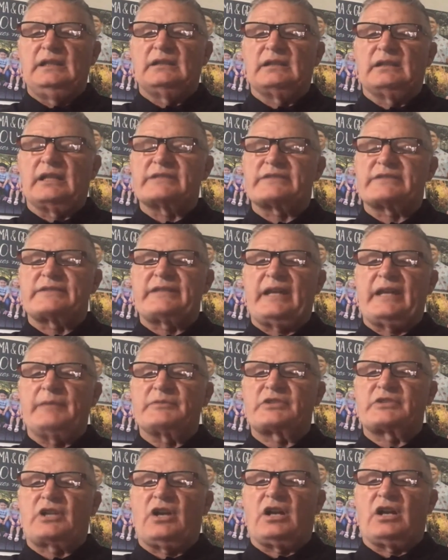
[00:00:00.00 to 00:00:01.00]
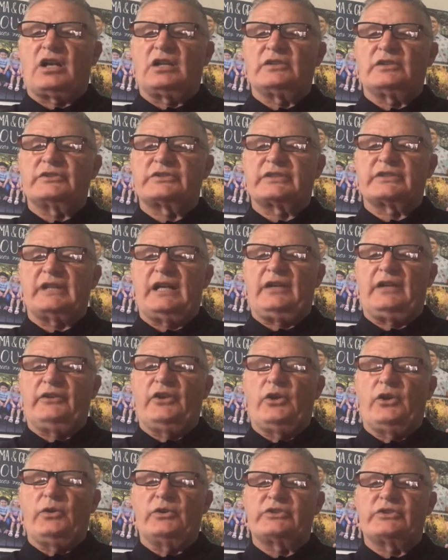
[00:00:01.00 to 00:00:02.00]
of times cars, I'll notice,
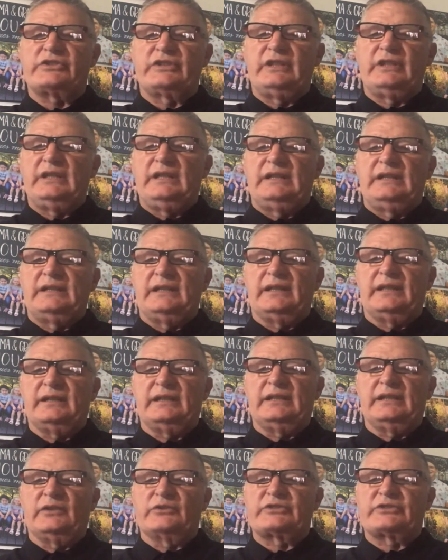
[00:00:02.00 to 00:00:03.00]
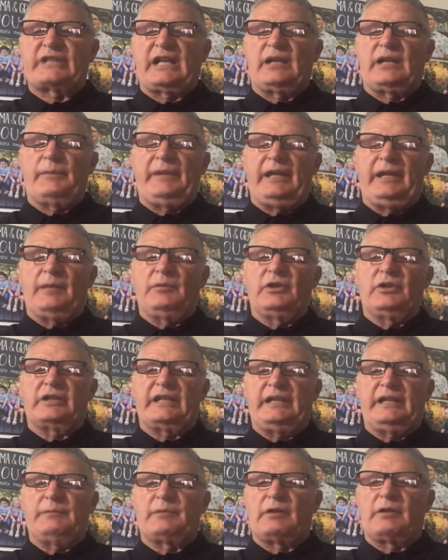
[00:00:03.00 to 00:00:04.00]
it, will scare me. I'm looking in my
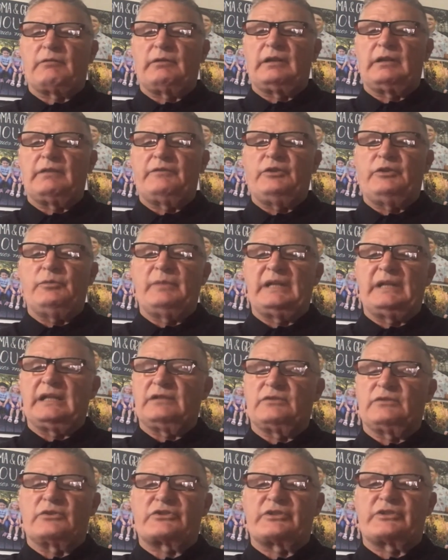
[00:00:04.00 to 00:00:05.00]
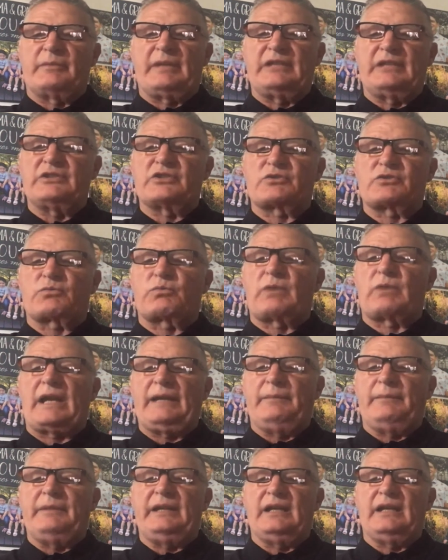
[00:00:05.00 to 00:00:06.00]
rearview mirror, and there's somebody just right
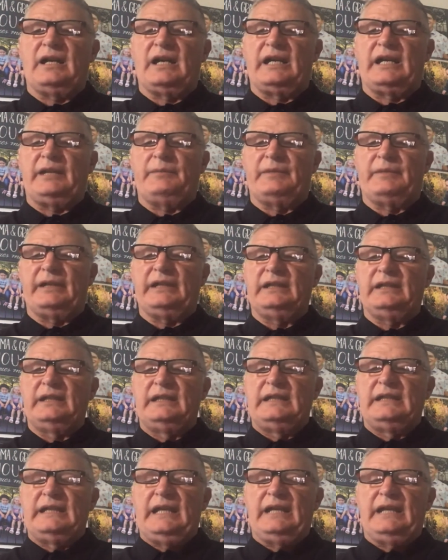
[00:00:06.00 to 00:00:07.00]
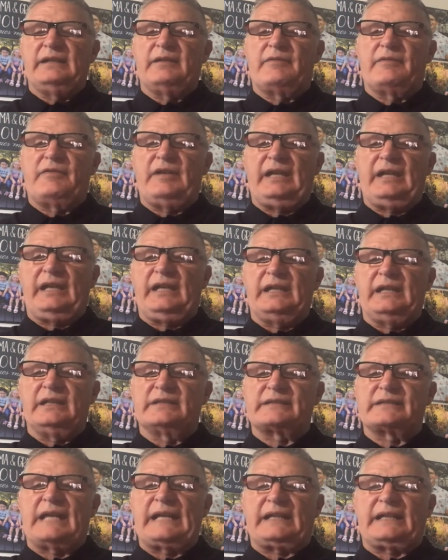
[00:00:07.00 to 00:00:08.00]
behind me and the thing is, I can
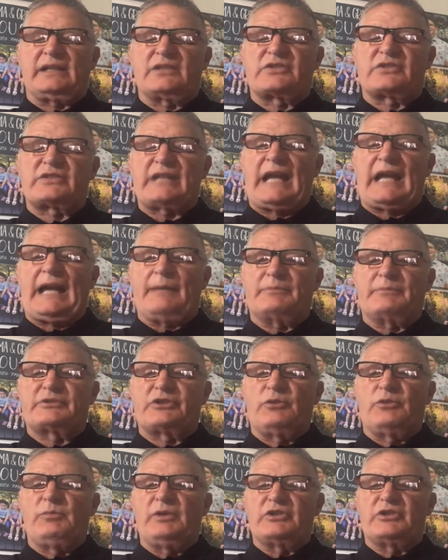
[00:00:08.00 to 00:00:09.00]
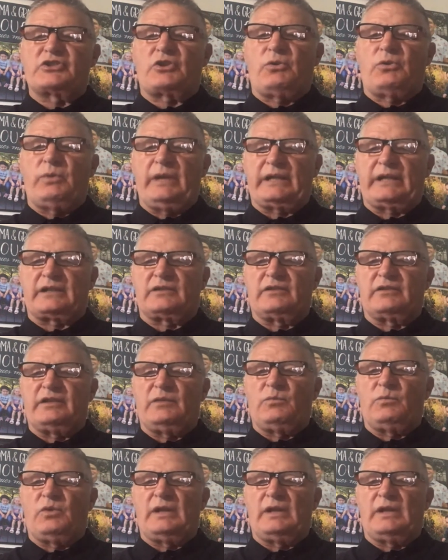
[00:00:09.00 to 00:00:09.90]
stop so much quicker than what they